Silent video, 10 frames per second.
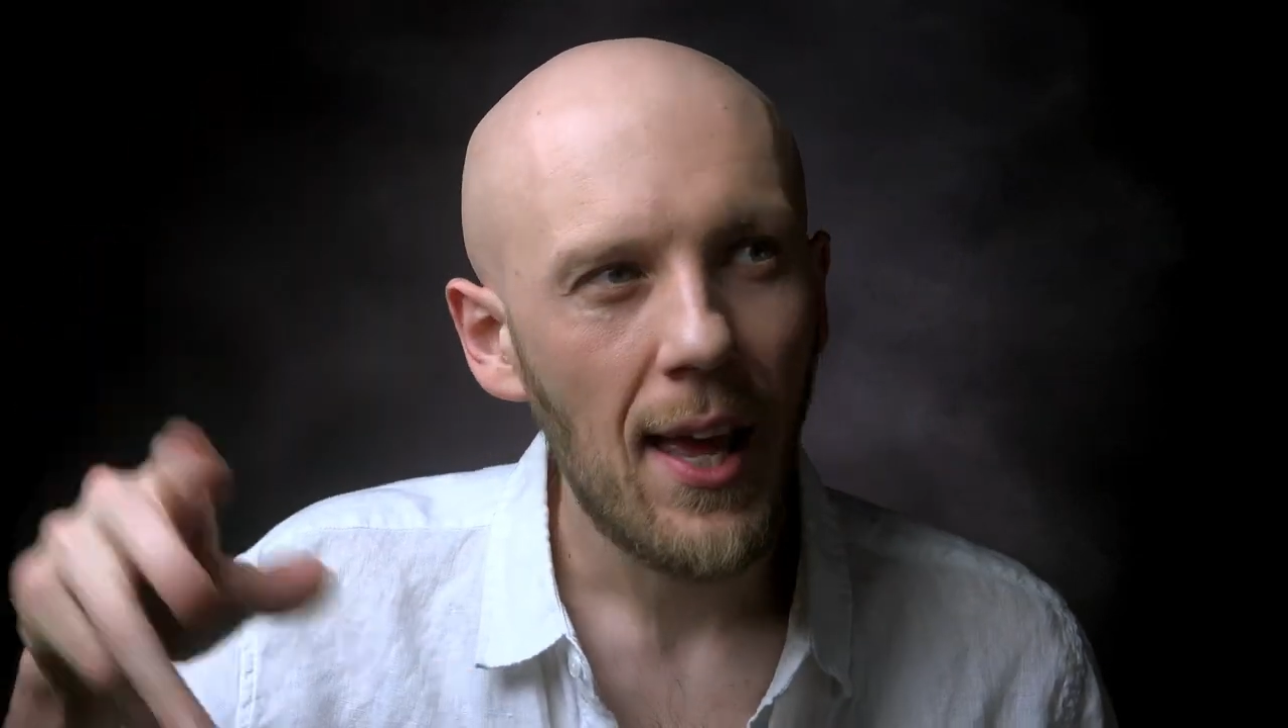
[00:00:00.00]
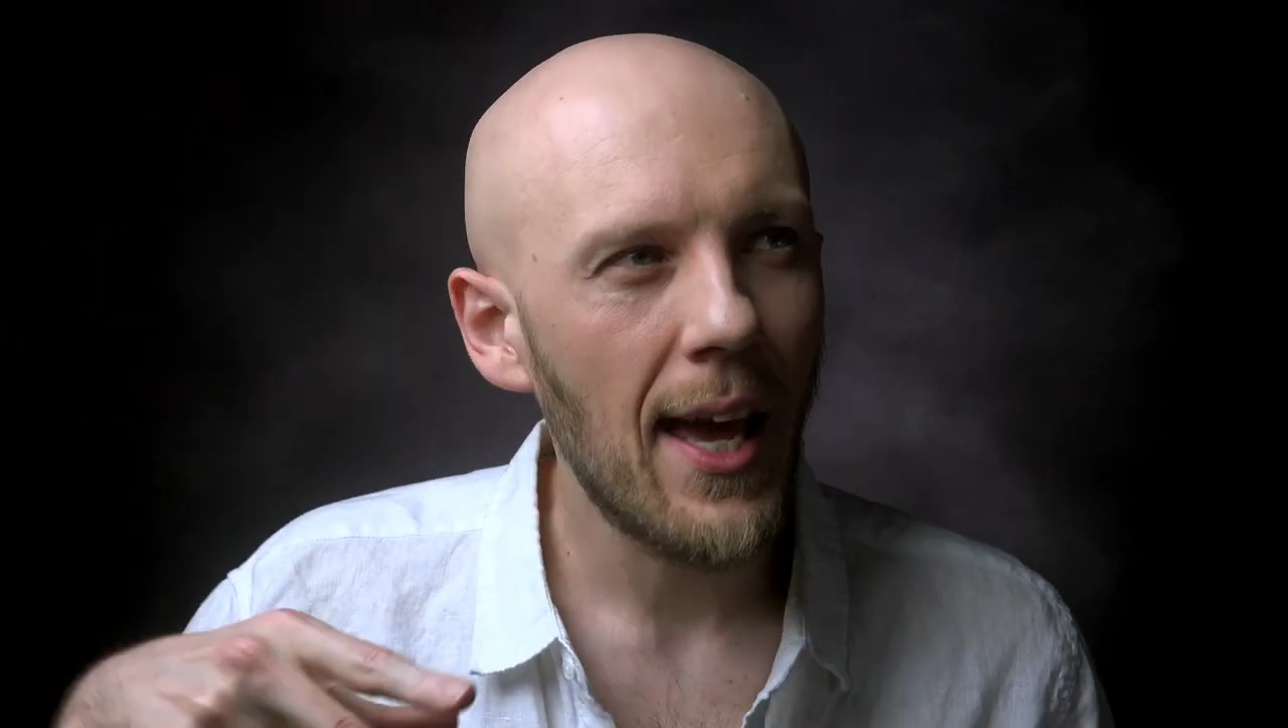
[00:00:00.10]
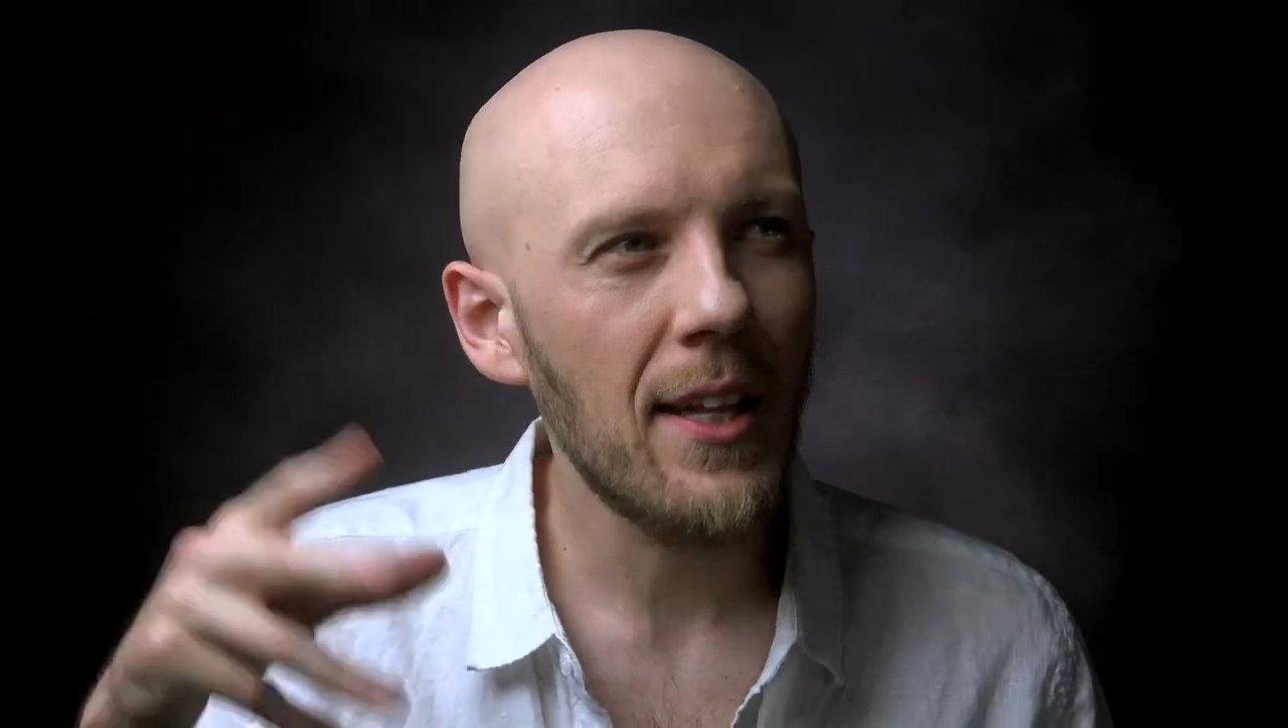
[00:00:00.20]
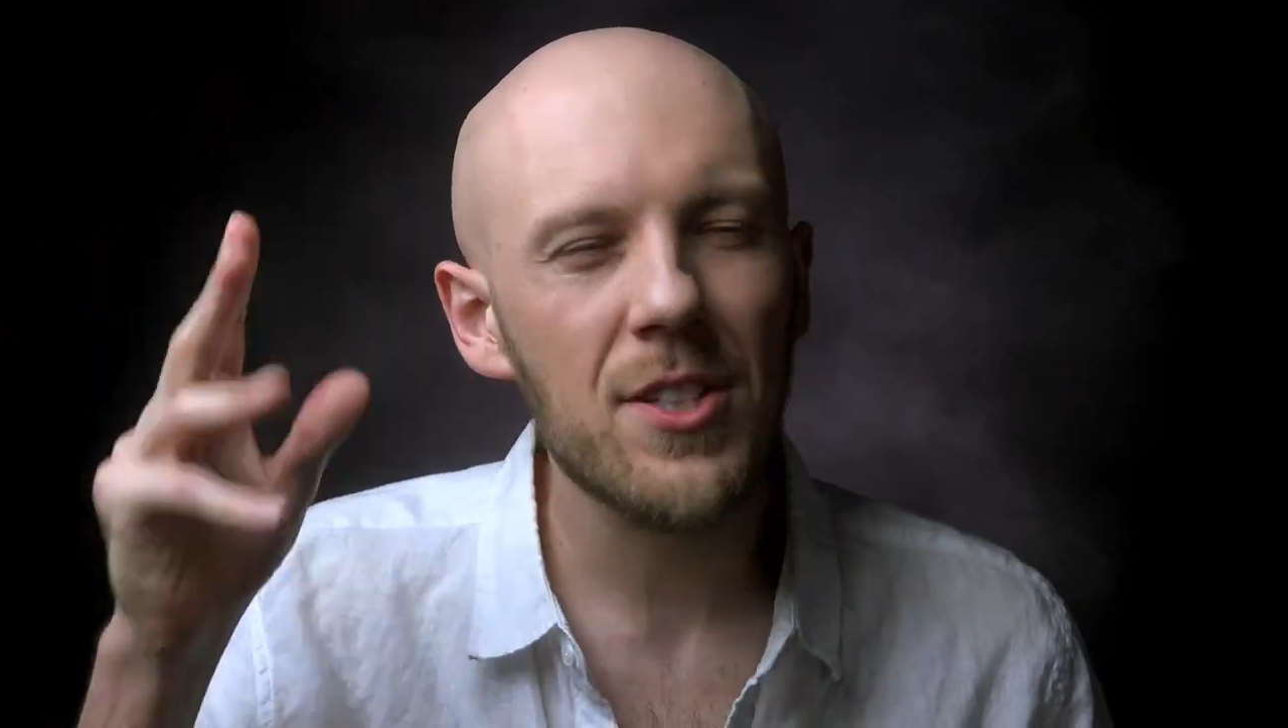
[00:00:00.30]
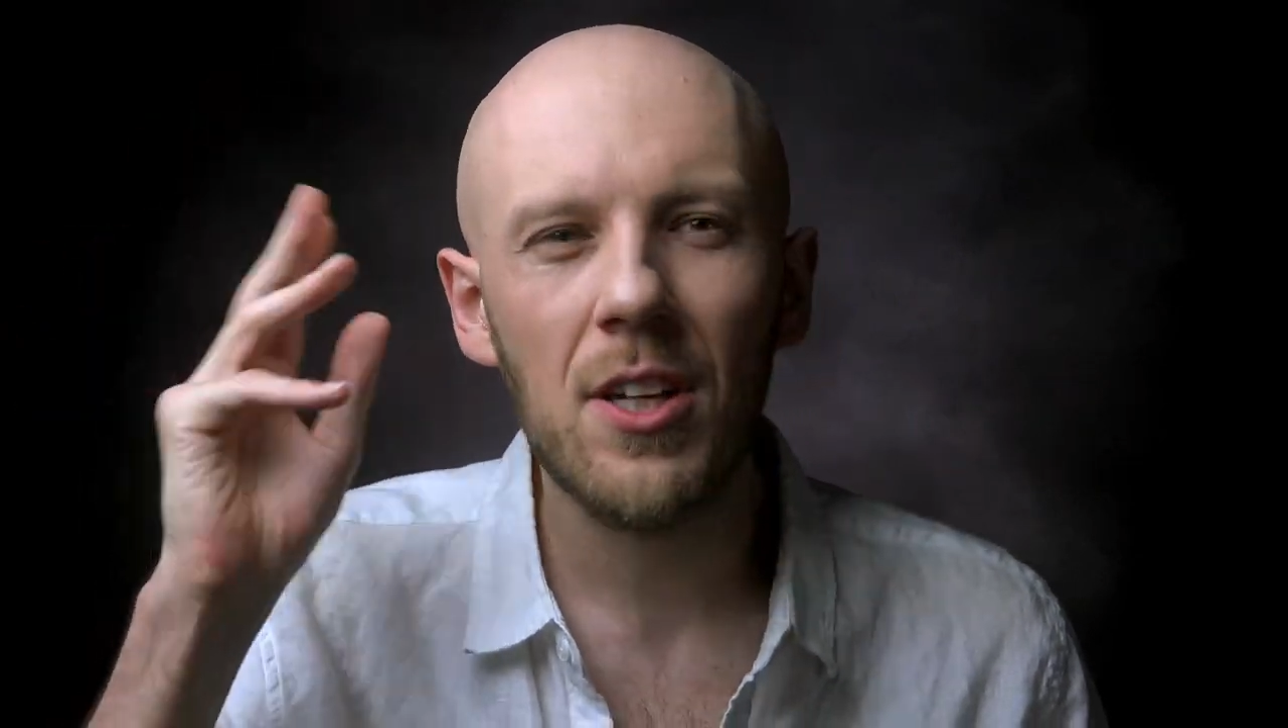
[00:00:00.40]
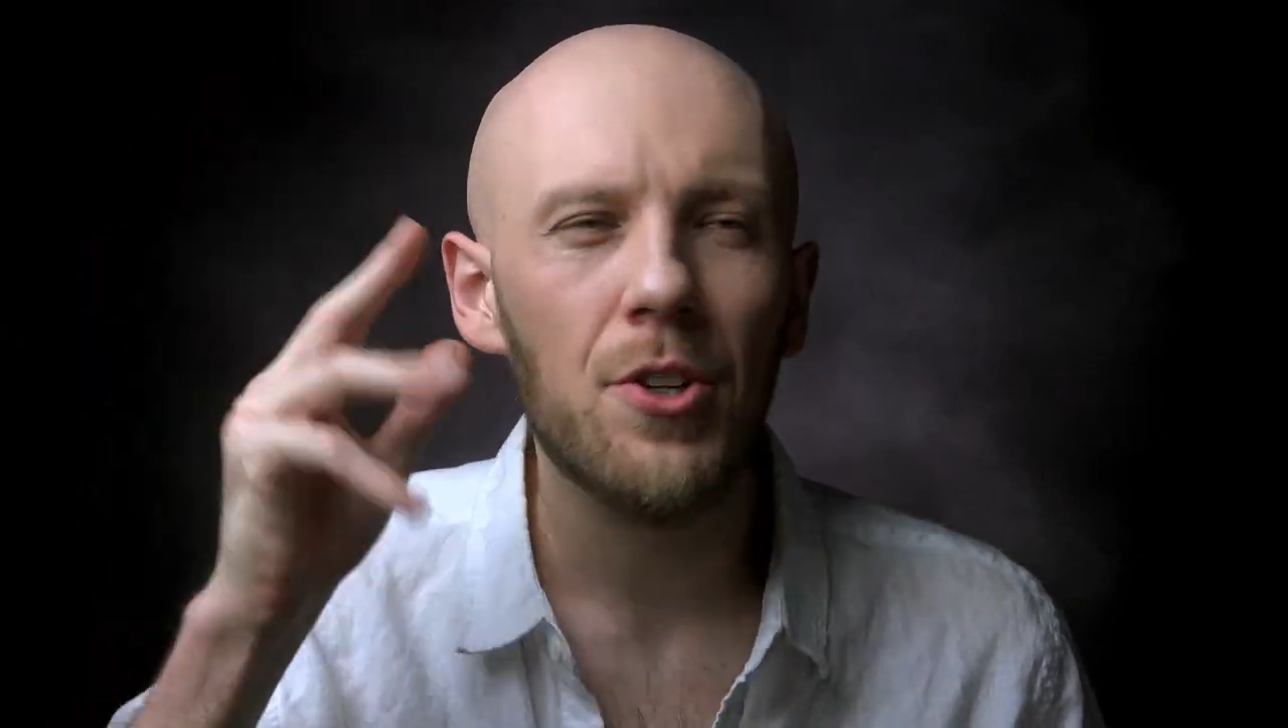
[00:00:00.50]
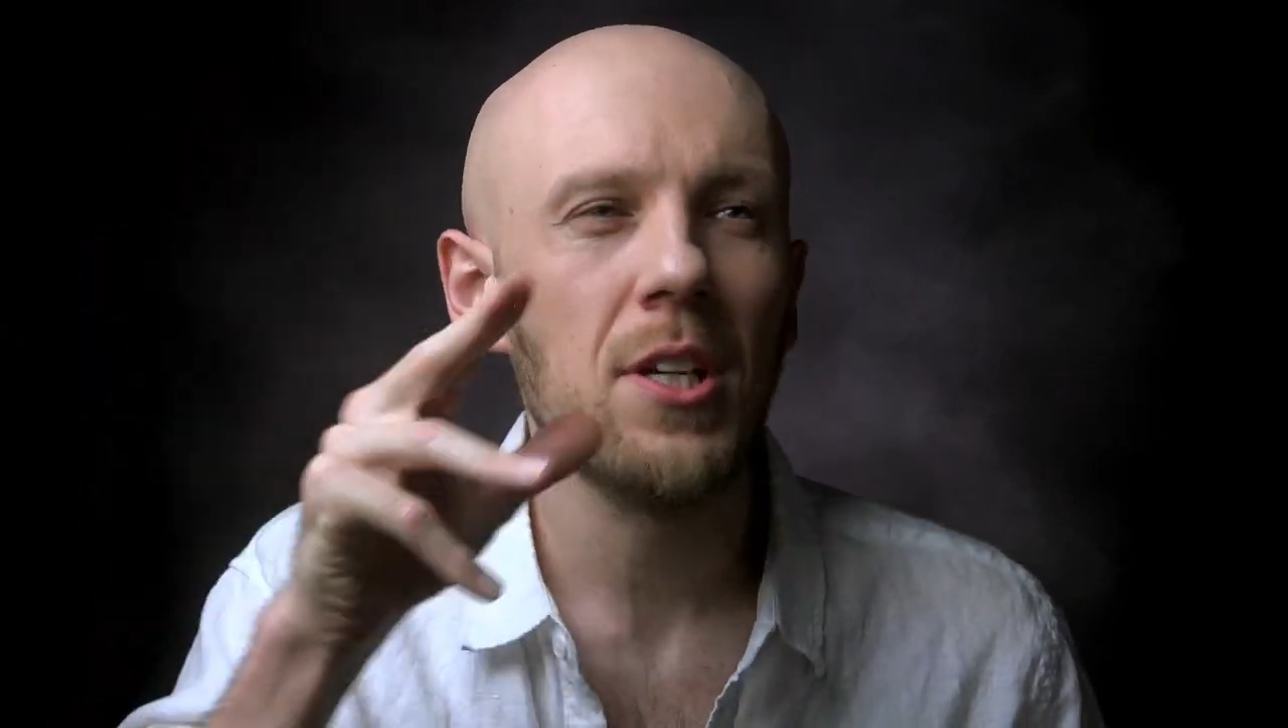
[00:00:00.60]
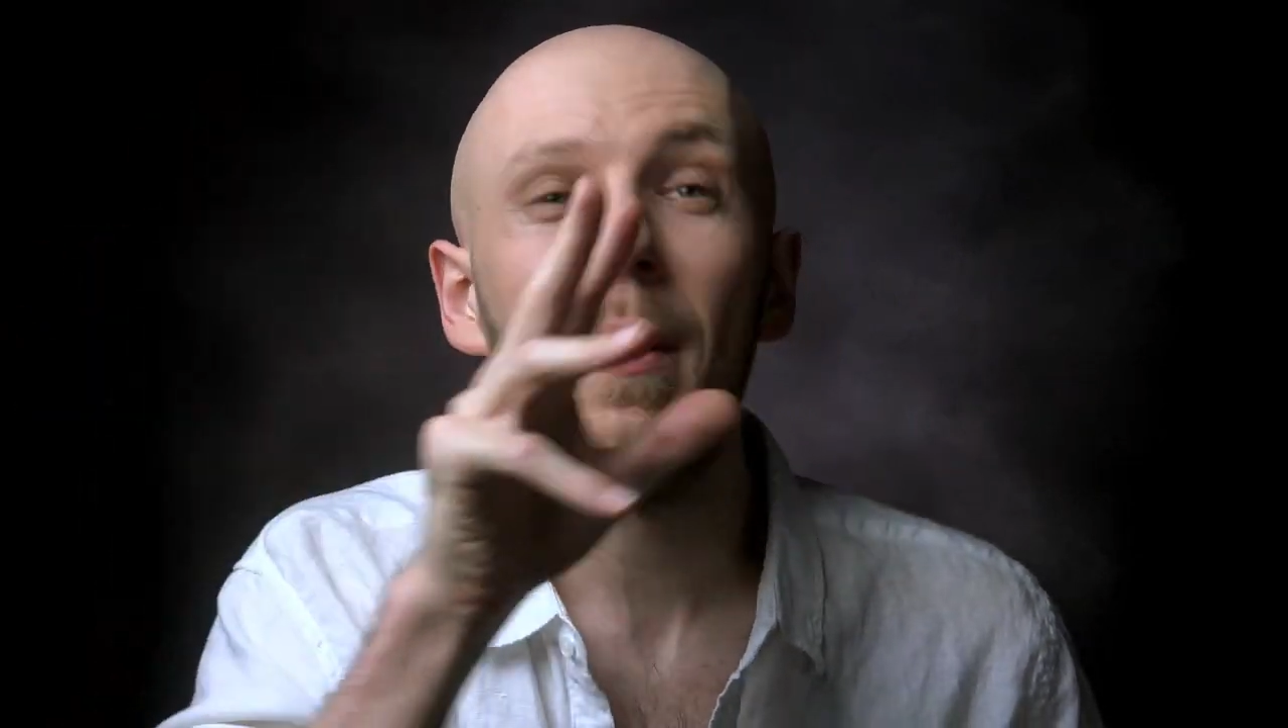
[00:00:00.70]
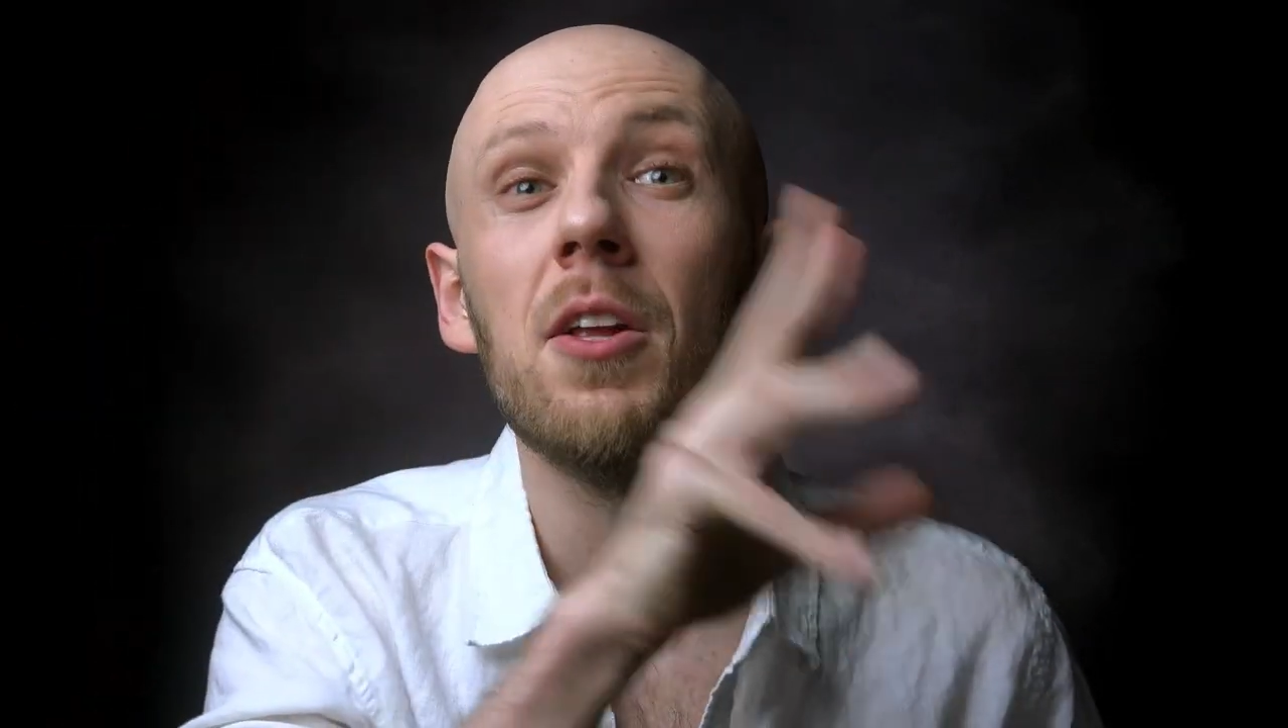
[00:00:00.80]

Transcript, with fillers: And then so there's some